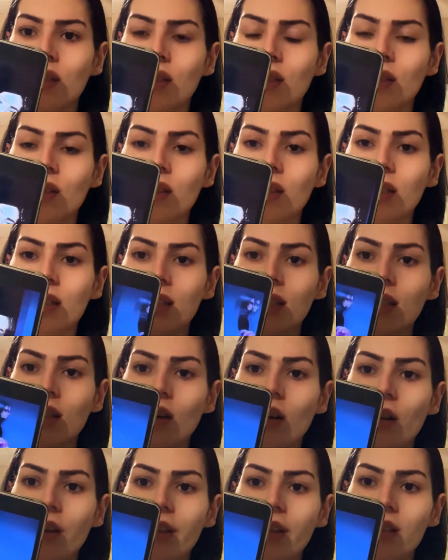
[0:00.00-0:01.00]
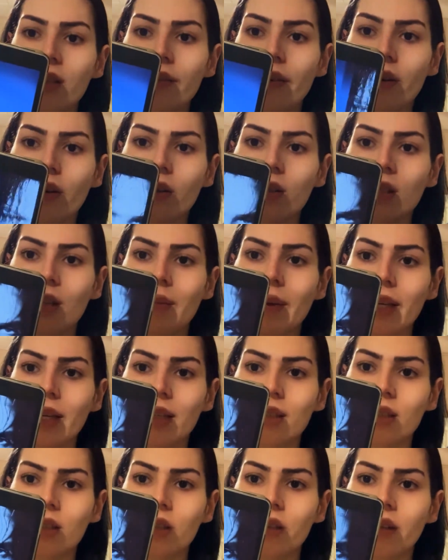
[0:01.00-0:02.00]
You could see all these photos on my
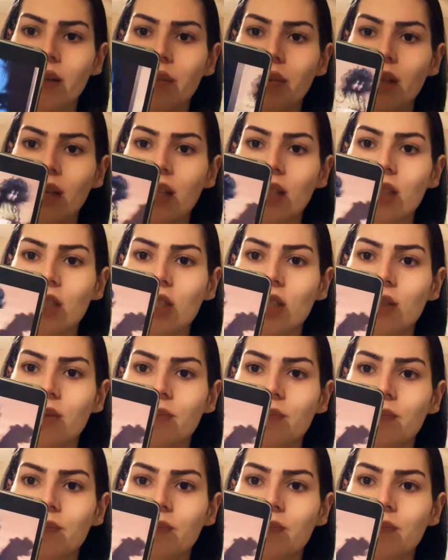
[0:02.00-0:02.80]
Instagram page.